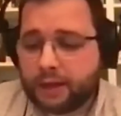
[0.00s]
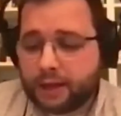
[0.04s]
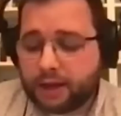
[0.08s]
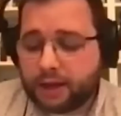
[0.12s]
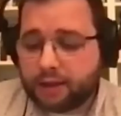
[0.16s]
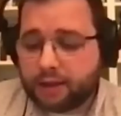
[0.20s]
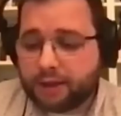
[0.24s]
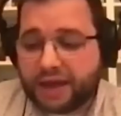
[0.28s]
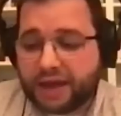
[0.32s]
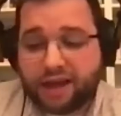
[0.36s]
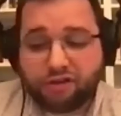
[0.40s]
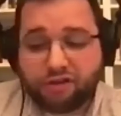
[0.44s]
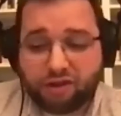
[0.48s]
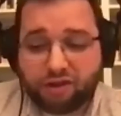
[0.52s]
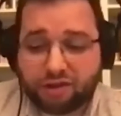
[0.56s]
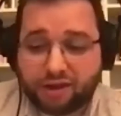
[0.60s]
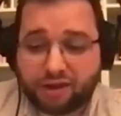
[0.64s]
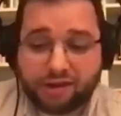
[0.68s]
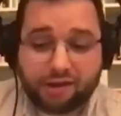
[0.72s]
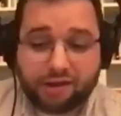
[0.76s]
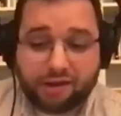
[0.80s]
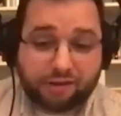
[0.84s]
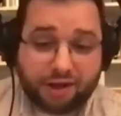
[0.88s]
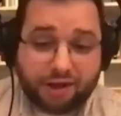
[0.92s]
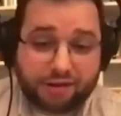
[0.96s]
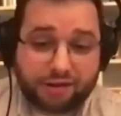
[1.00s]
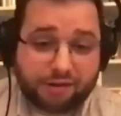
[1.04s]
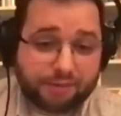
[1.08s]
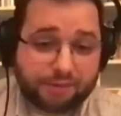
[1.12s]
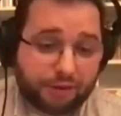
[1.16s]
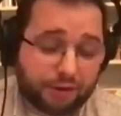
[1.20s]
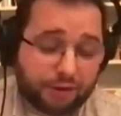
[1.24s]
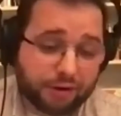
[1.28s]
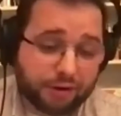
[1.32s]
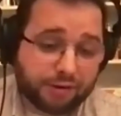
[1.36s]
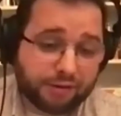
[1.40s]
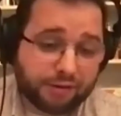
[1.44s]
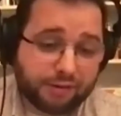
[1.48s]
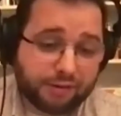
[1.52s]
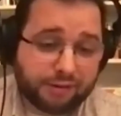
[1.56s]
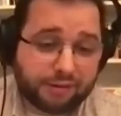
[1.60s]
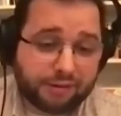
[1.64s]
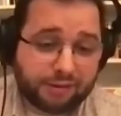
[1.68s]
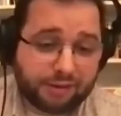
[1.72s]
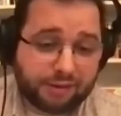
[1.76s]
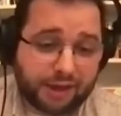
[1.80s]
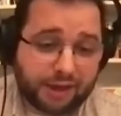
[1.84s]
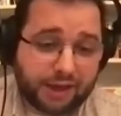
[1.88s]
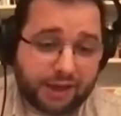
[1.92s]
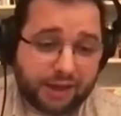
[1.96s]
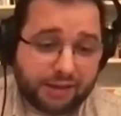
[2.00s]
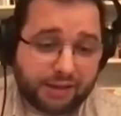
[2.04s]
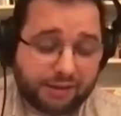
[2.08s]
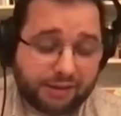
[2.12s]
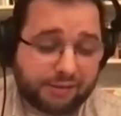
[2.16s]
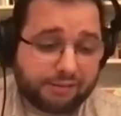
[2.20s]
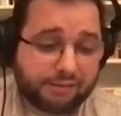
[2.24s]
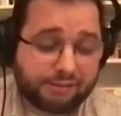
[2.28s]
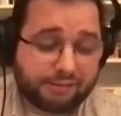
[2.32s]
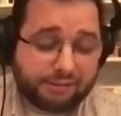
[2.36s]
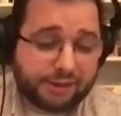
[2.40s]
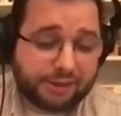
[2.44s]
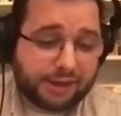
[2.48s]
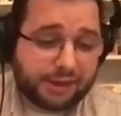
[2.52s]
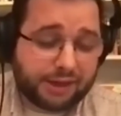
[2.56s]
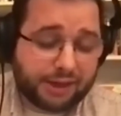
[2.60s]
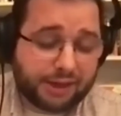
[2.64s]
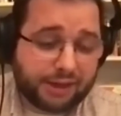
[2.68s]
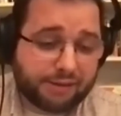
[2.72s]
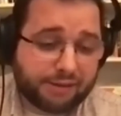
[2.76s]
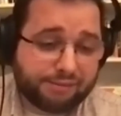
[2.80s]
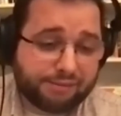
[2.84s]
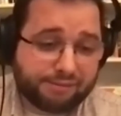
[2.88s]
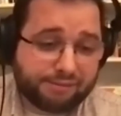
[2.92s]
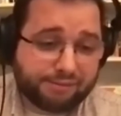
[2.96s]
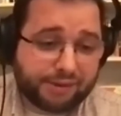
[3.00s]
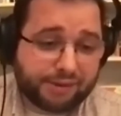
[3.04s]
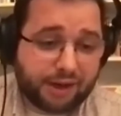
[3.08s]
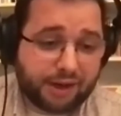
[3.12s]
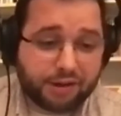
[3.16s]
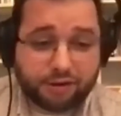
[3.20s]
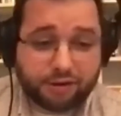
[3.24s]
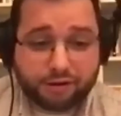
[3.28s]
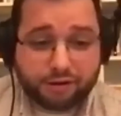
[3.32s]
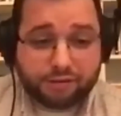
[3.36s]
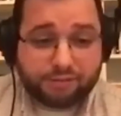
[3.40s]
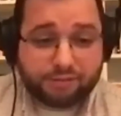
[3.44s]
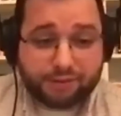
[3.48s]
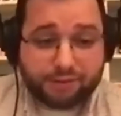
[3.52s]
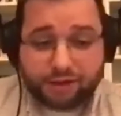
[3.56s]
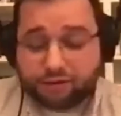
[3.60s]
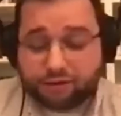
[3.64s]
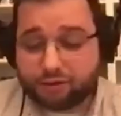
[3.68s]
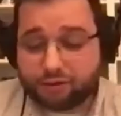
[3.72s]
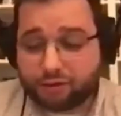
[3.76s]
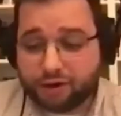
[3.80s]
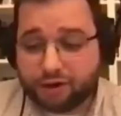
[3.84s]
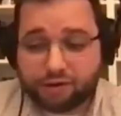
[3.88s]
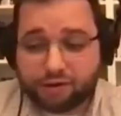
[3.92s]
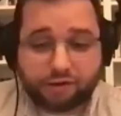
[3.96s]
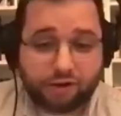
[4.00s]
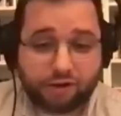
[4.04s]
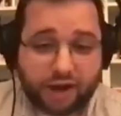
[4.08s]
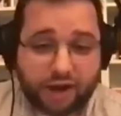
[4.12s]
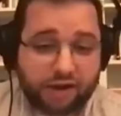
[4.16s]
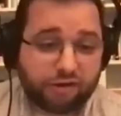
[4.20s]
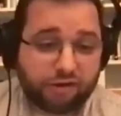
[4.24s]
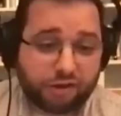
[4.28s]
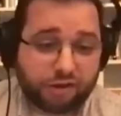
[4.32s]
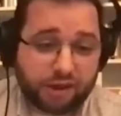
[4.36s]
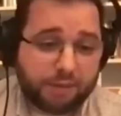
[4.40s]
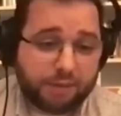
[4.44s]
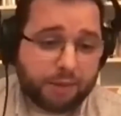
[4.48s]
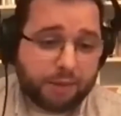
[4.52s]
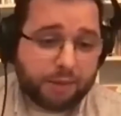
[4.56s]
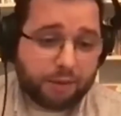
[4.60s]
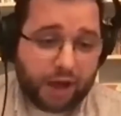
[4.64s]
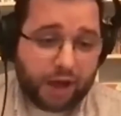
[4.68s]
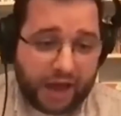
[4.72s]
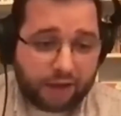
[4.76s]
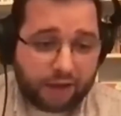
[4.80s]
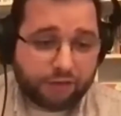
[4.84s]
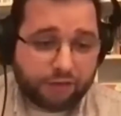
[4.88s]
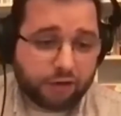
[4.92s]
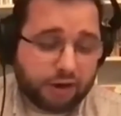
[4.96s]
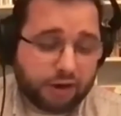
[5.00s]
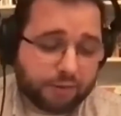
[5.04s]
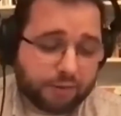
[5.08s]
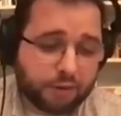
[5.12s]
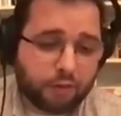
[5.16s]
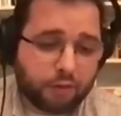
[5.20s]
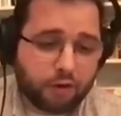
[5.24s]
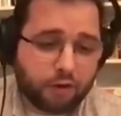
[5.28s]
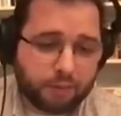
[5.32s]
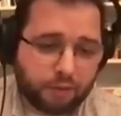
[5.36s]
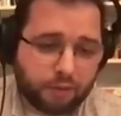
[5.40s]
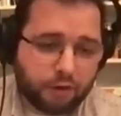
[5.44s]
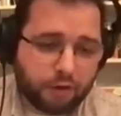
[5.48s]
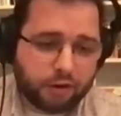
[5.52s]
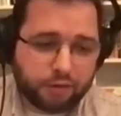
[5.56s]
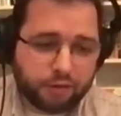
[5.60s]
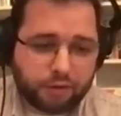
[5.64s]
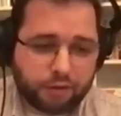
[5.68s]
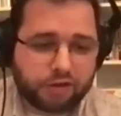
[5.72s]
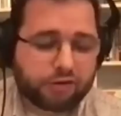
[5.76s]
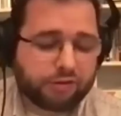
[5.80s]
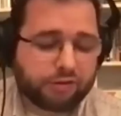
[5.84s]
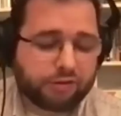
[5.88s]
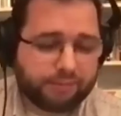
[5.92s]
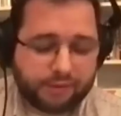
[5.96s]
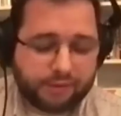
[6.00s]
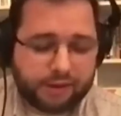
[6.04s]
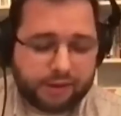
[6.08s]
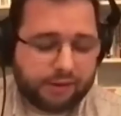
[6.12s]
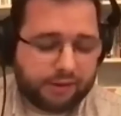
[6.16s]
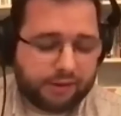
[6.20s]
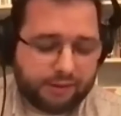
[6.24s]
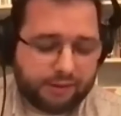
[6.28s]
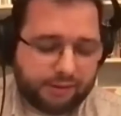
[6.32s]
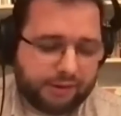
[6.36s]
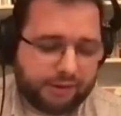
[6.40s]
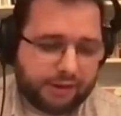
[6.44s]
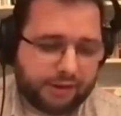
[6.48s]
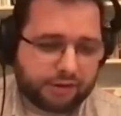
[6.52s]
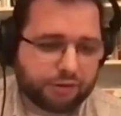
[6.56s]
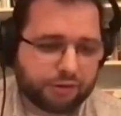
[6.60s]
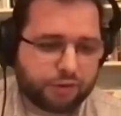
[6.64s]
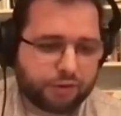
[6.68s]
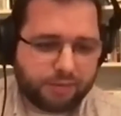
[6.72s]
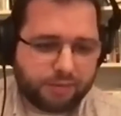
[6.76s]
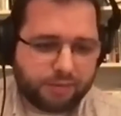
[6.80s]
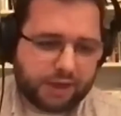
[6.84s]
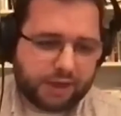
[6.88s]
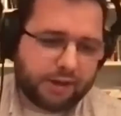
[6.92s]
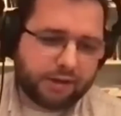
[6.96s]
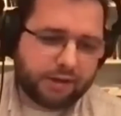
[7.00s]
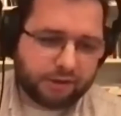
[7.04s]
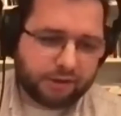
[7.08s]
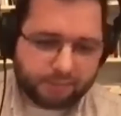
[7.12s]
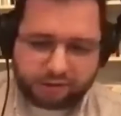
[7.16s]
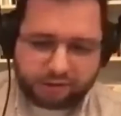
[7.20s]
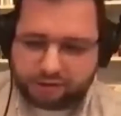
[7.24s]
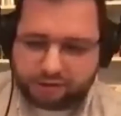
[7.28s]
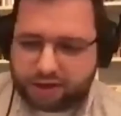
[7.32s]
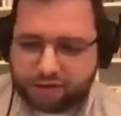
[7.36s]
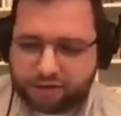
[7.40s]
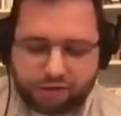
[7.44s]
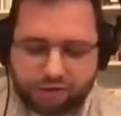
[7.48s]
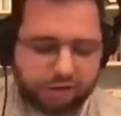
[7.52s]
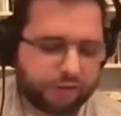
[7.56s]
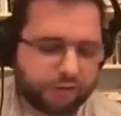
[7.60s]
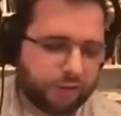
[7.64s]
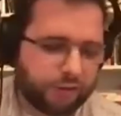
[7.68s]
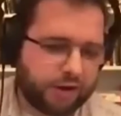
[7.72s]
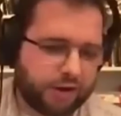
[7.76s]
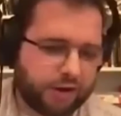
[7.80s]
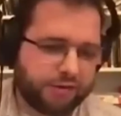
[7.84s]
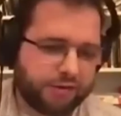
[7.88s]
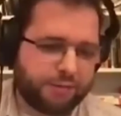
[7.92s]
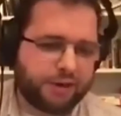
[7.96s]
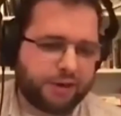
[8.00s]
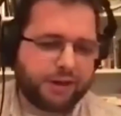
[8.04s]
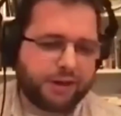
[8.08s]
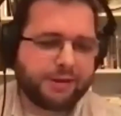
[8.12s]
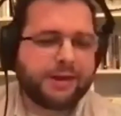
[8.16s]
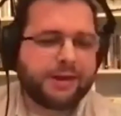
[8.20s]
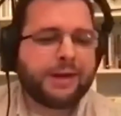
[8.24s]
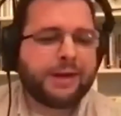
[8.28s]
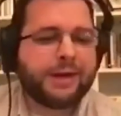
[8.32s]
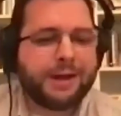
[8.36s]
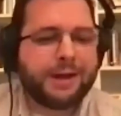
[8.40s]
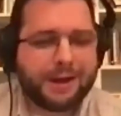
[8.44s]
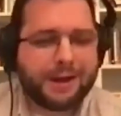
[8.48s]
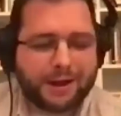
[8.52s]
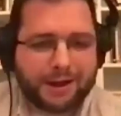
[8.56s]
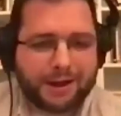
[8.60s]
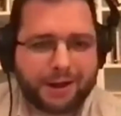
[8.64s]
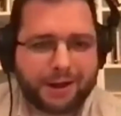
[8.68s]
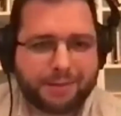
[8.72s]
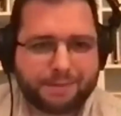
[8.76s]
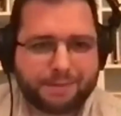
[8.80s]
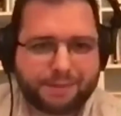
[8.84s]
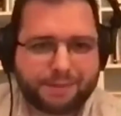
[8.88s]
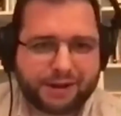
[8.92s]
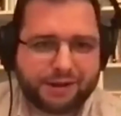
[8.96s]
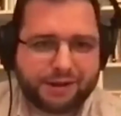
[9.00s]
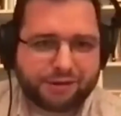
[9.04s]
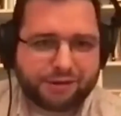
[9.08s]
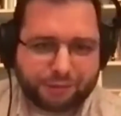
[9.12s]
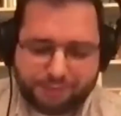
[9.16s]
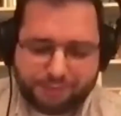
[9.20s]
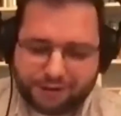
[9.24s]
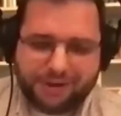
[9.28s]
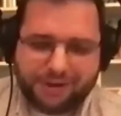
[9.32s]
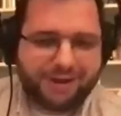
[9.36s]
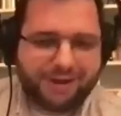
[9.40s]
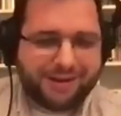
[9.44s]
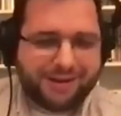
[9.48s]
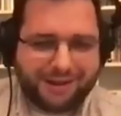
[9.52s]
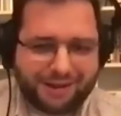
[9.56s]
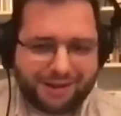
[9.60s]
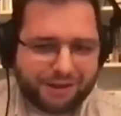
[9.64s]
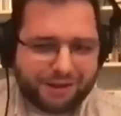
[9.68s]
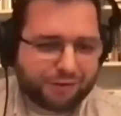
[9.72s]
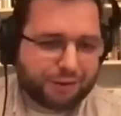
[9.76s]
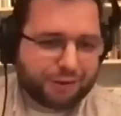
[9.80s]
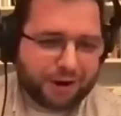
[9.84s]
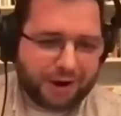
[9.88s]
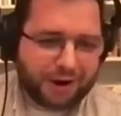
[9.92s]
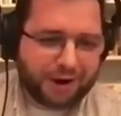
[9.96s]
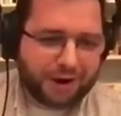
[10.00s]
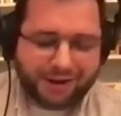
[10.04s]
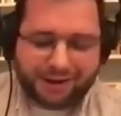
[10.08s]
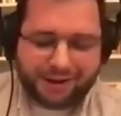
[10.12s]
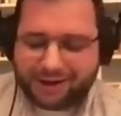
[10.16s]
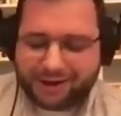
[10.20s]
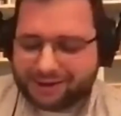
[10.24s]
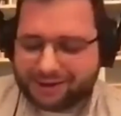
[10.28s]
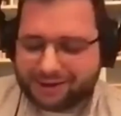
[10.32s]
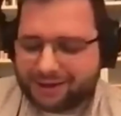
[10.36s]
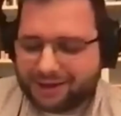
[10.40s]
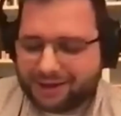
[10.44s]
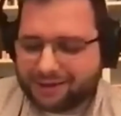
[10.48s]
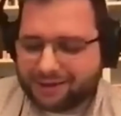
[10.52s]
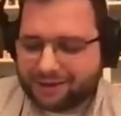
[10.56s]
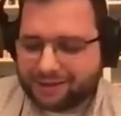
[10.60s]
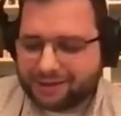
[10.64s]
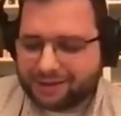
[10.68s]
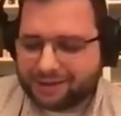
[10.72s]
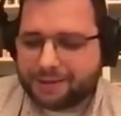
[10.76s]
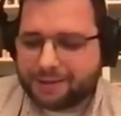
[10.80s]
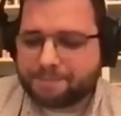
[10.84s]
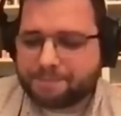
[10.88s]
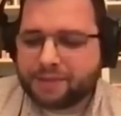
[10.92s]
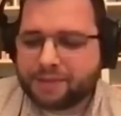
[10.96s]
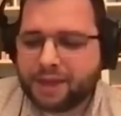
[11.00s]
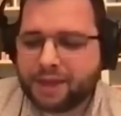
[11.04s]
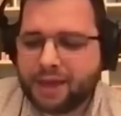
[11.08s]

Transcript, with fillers: Um, I actually think he's less important than um, other historians do. I actually think people after him are more important, which doesn't win me any dispensationalist friends, but um, but is but is where I, I land on that.